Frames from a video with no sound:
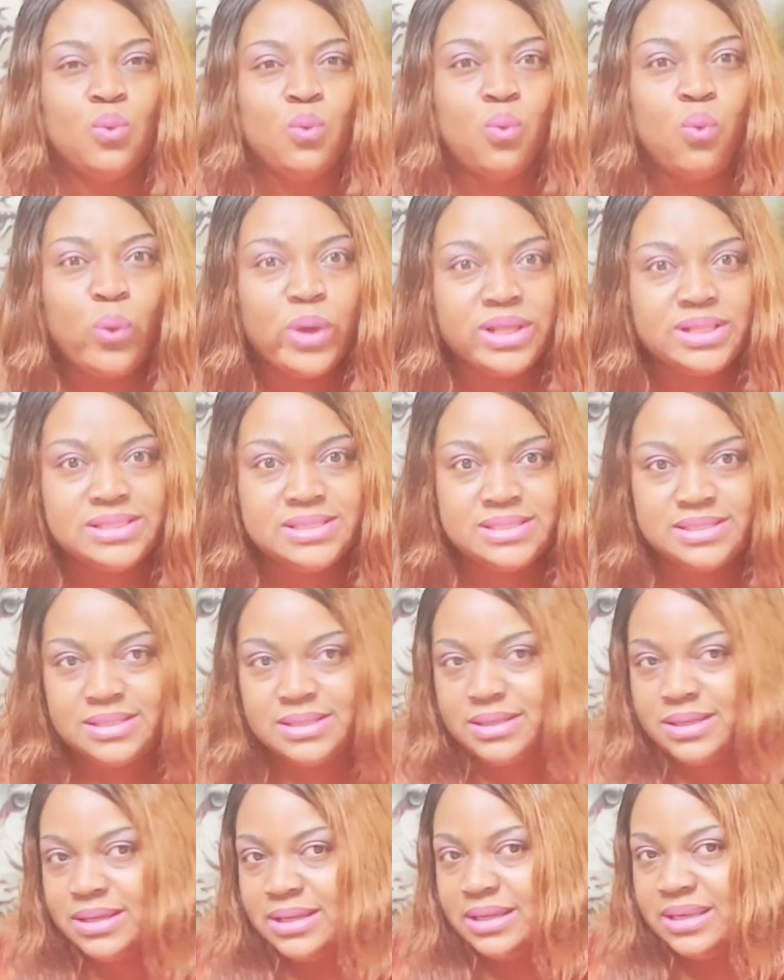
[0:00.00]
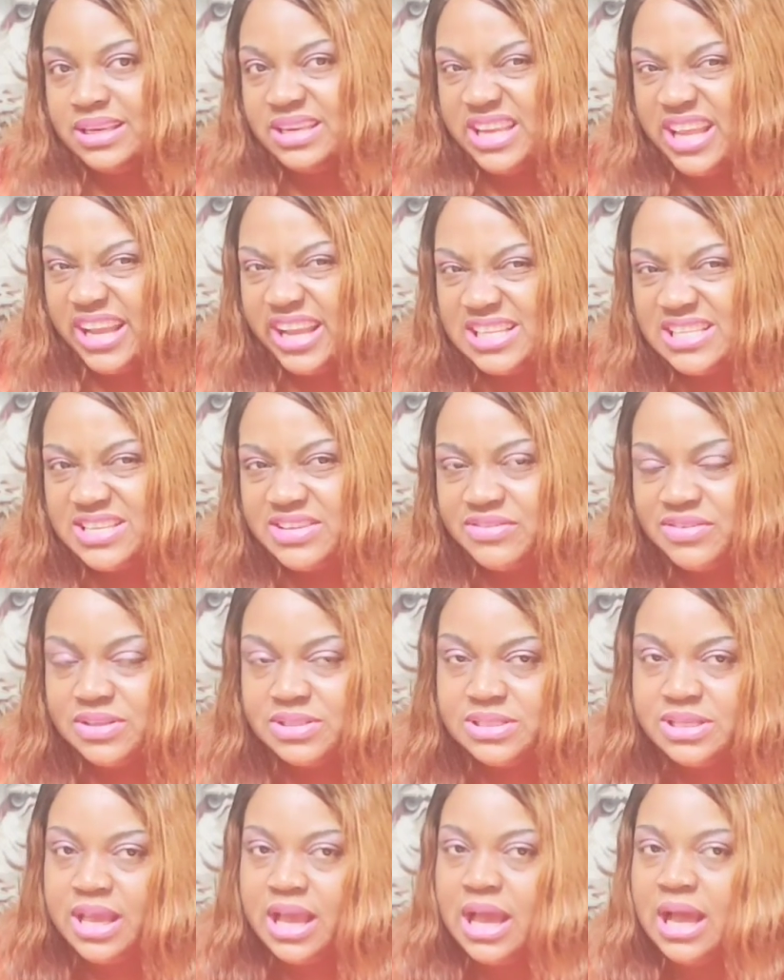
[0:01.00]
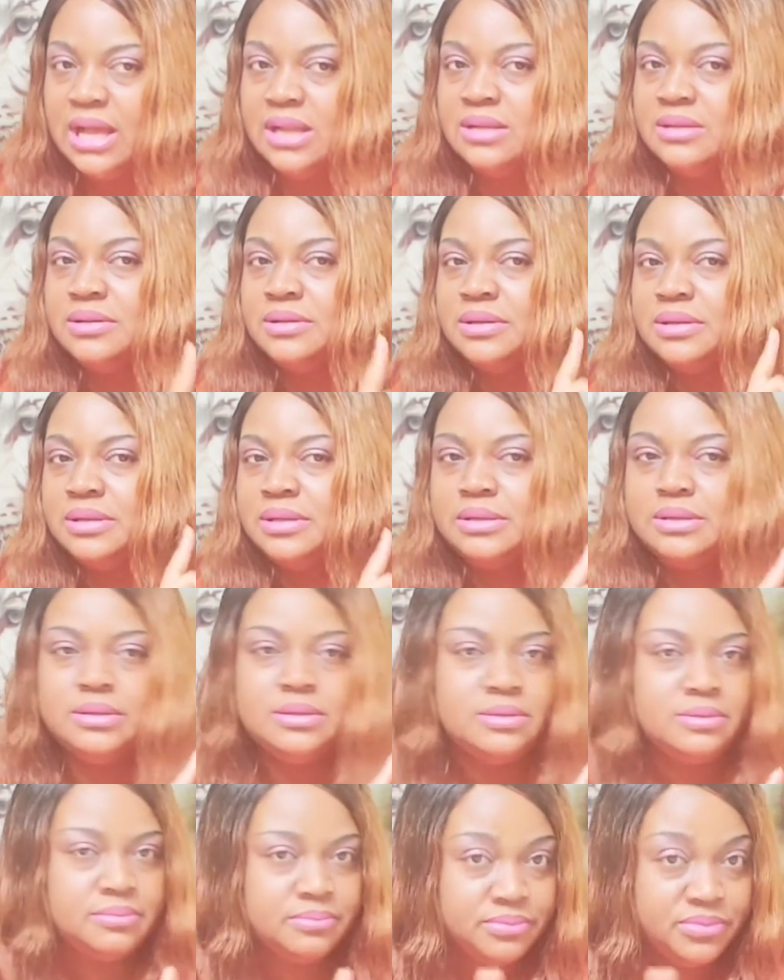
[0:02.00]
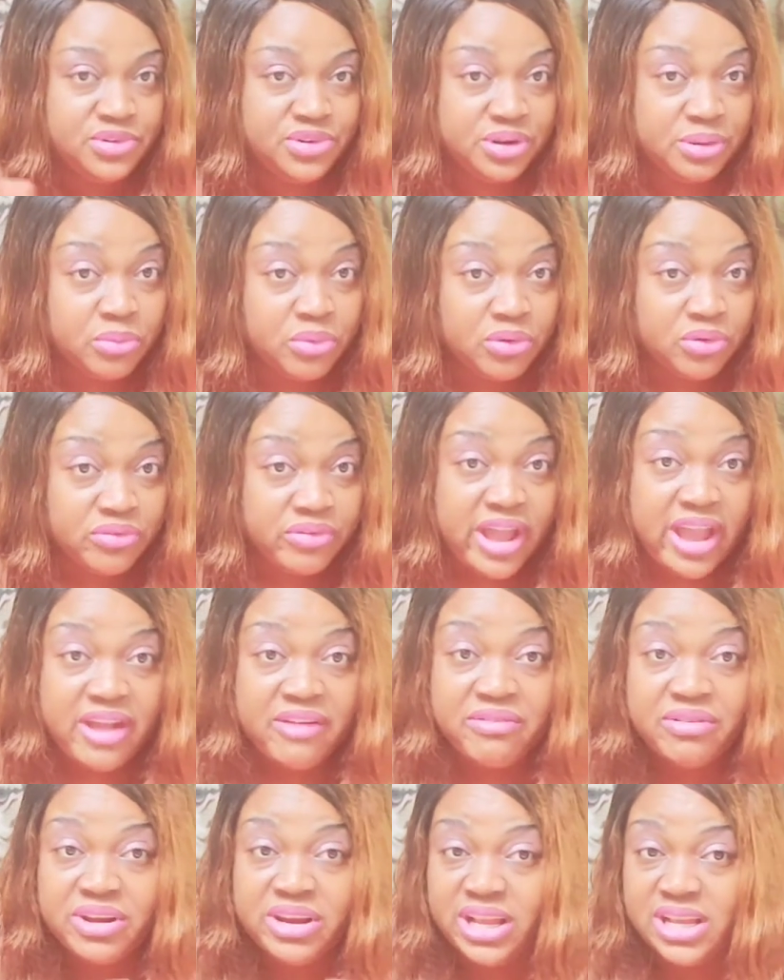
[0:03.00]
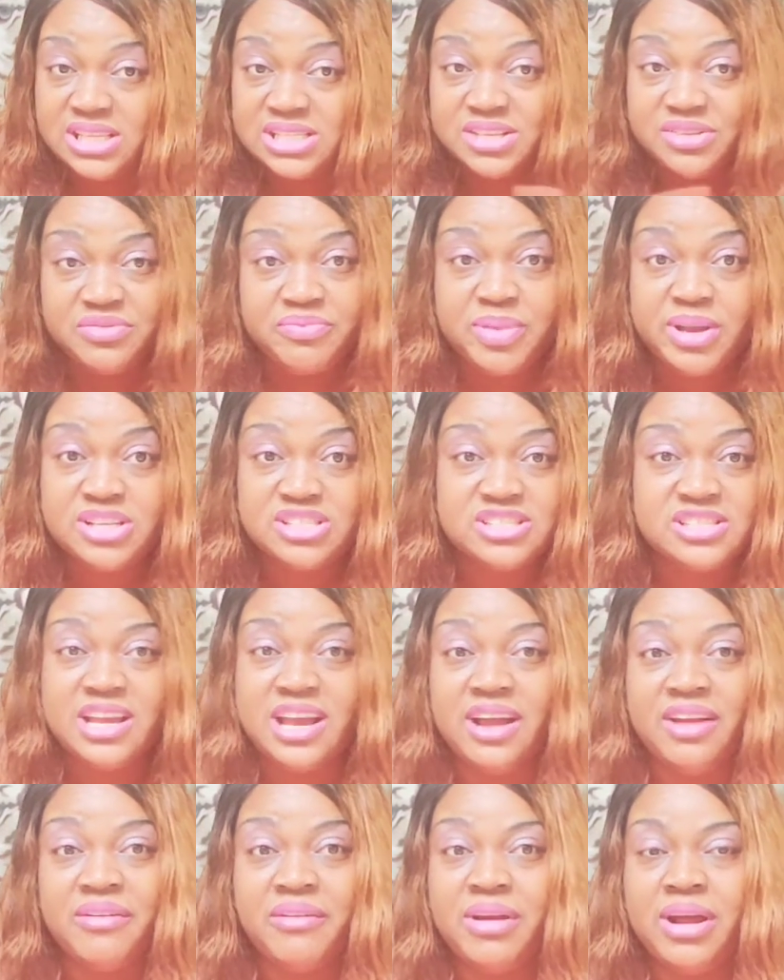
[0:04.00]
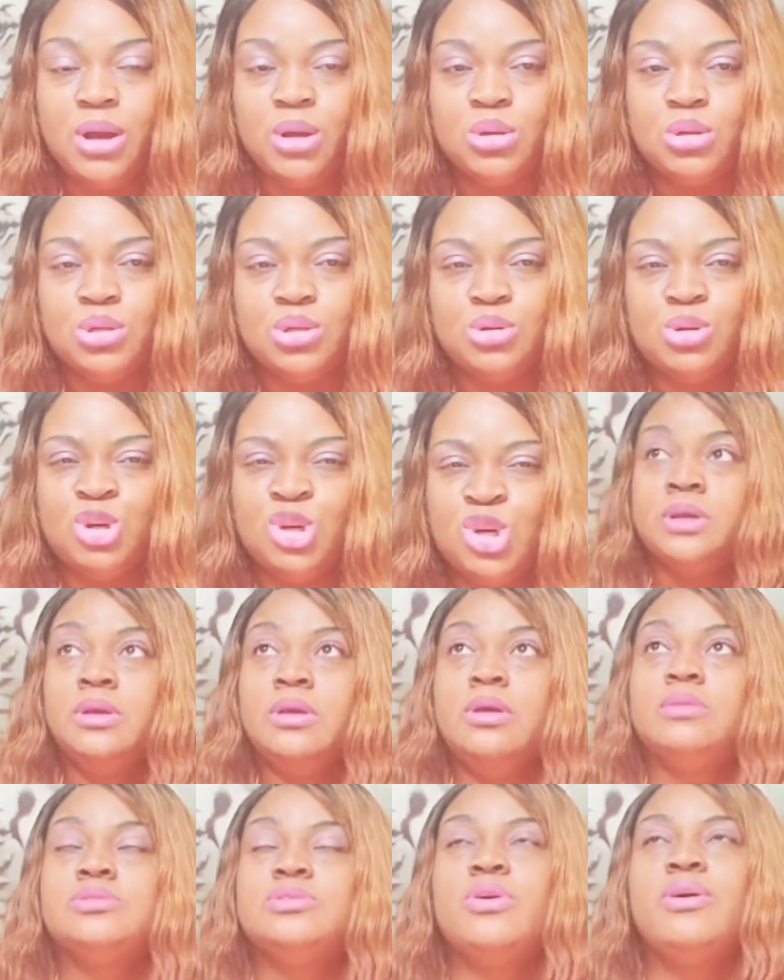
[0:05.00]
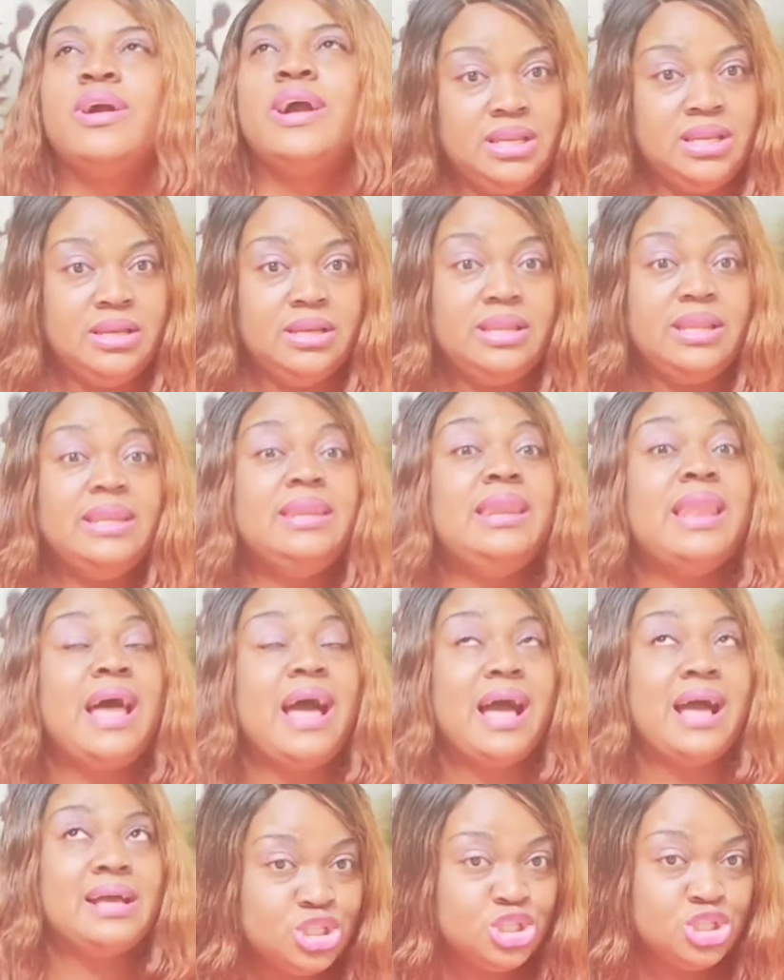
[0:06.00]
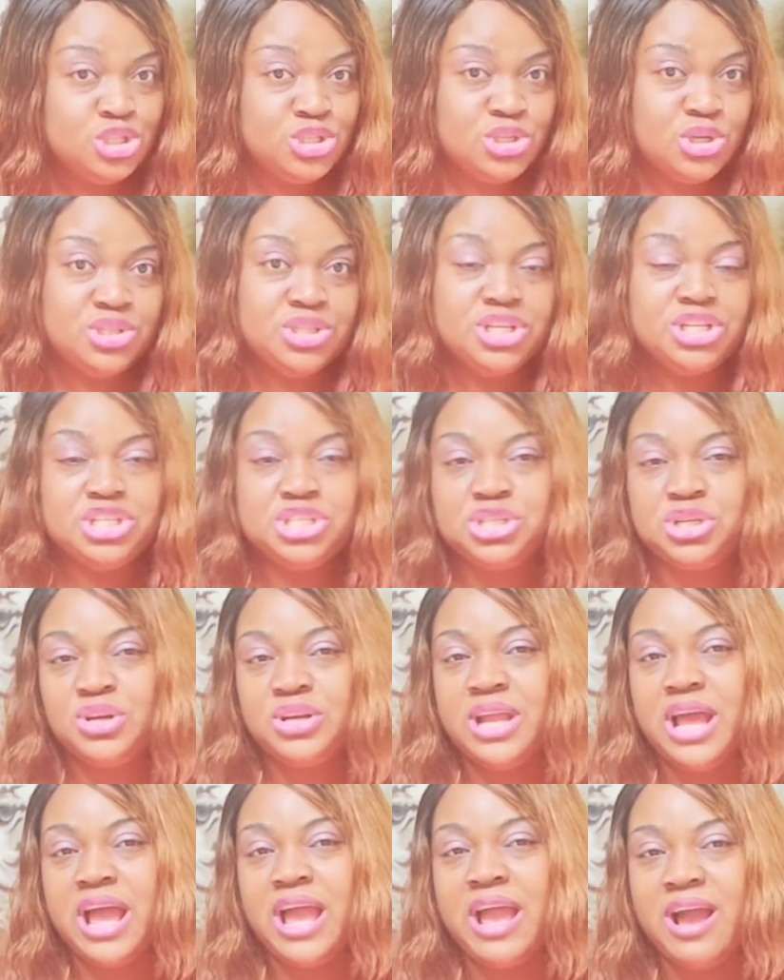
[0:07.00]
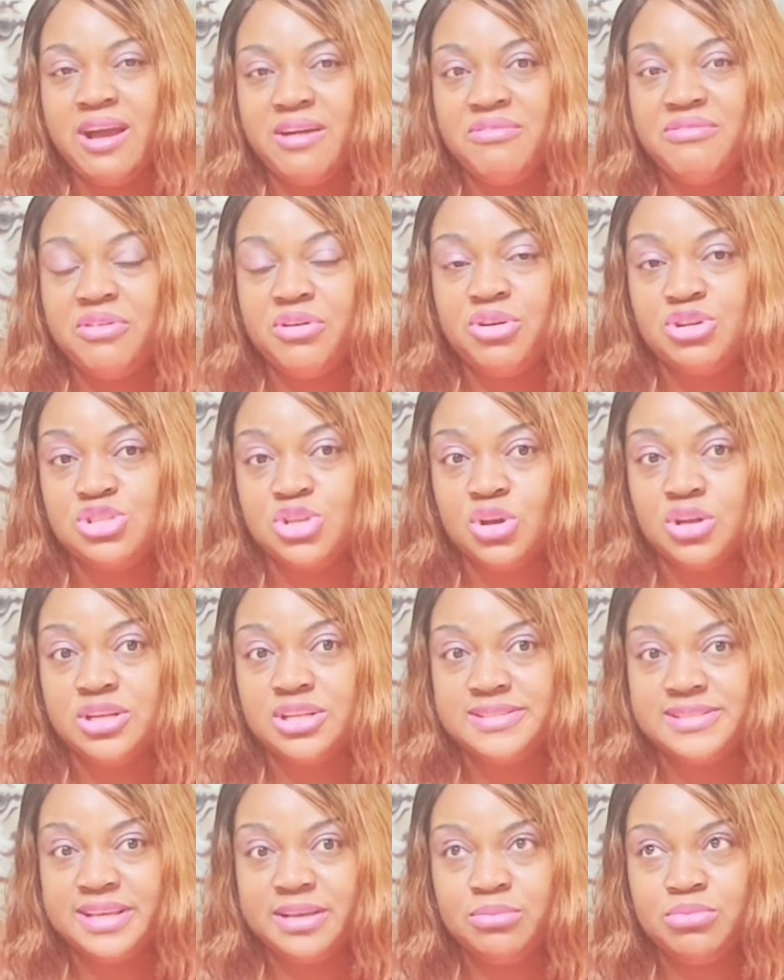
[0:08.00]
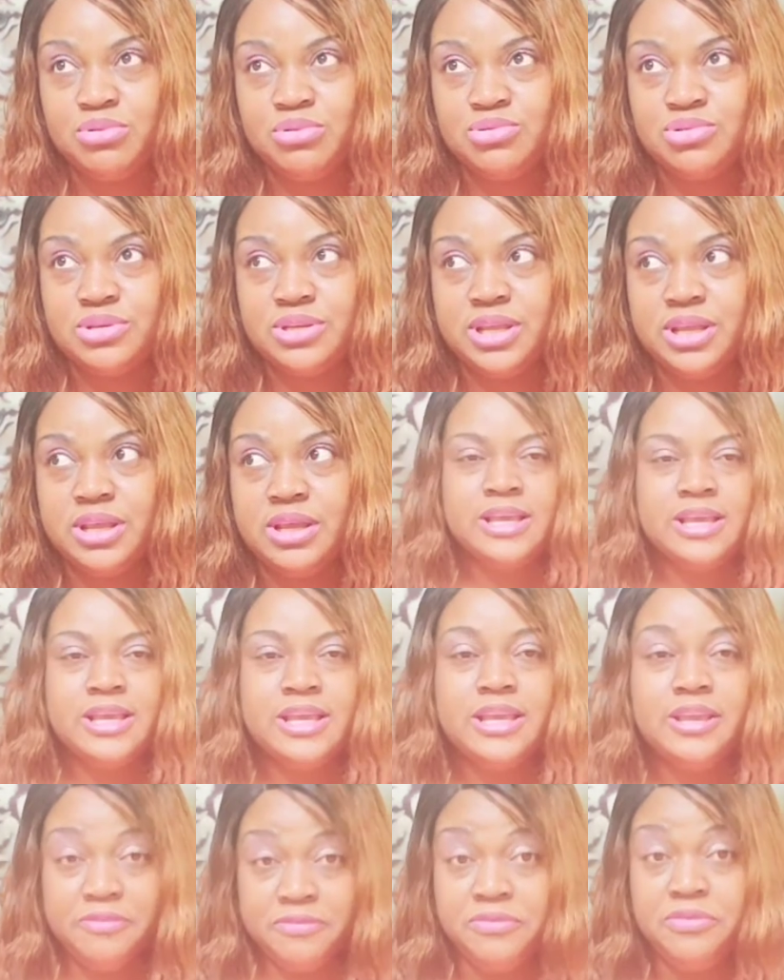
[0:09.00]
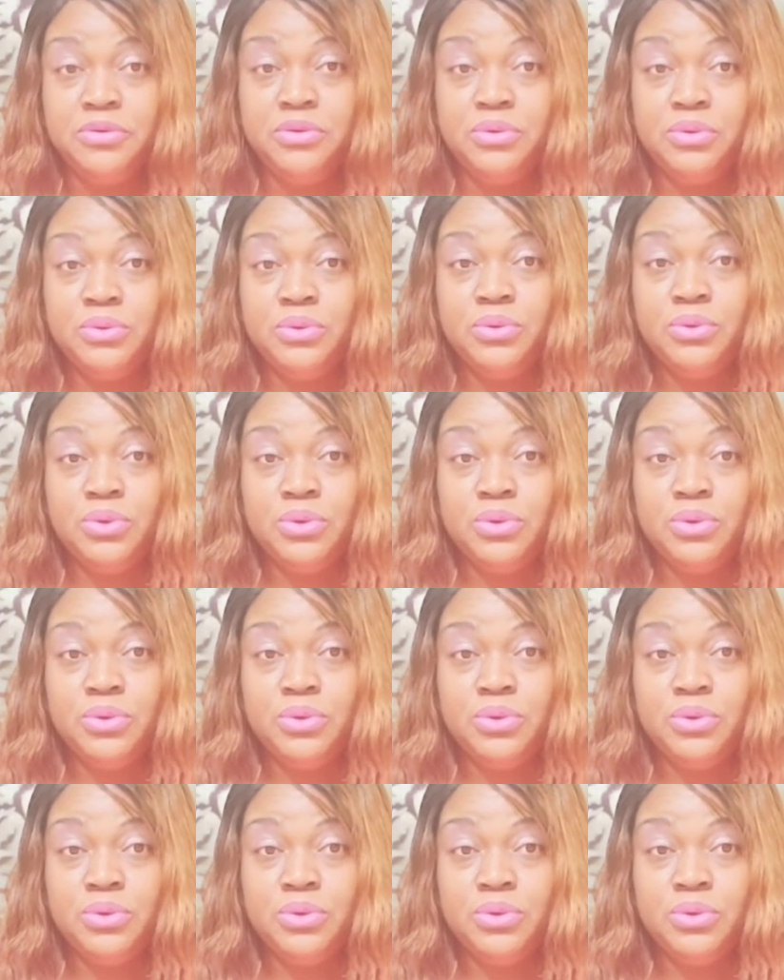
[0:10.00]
quit negativity and remove every negative person around you. So guys, the last suggestion I have for us on the table today, if you